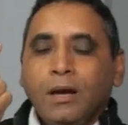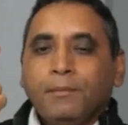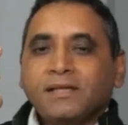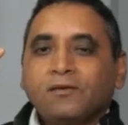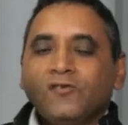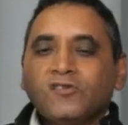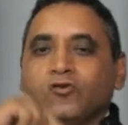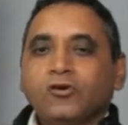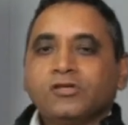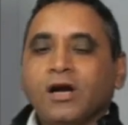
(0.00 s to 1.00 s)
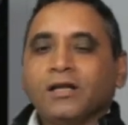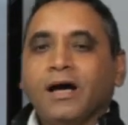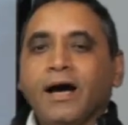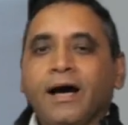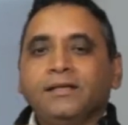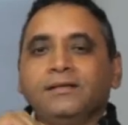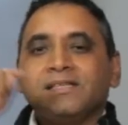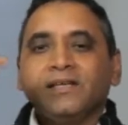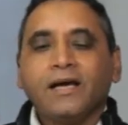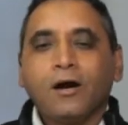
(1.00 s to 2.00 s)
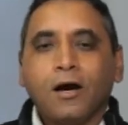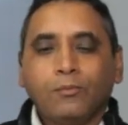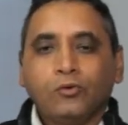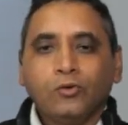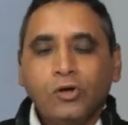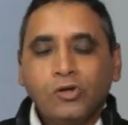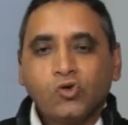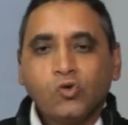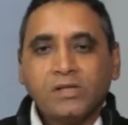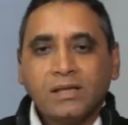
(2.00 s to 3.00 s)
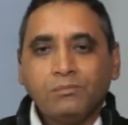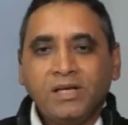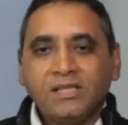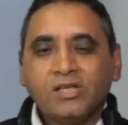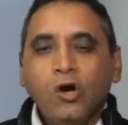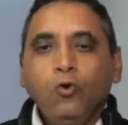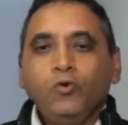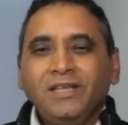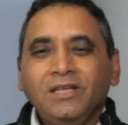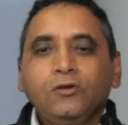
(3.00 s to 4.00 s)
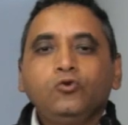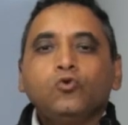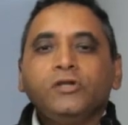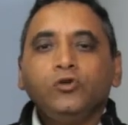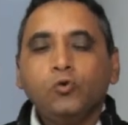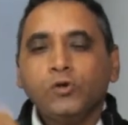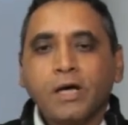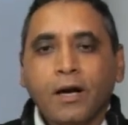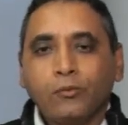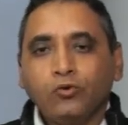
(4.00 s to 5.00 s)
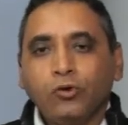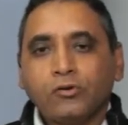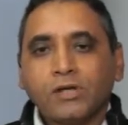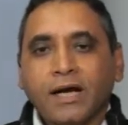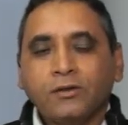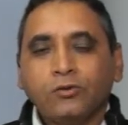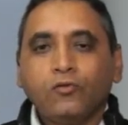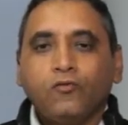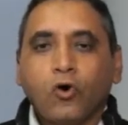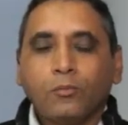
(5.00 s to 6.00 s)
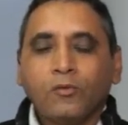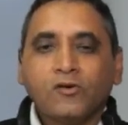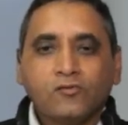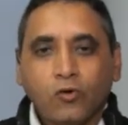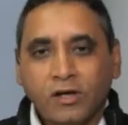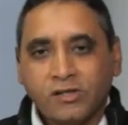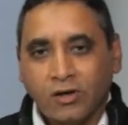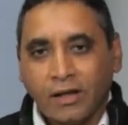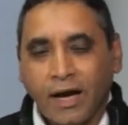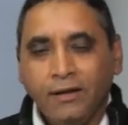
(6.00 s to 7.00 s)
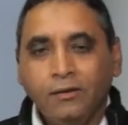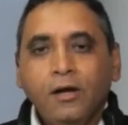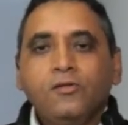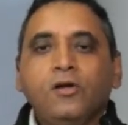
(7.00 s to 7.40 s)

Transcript: but the phosphoglyceraldehyde is 3 carbon, so that means we need to reduce carbon dioxide to form phosphoglyceraldehyde.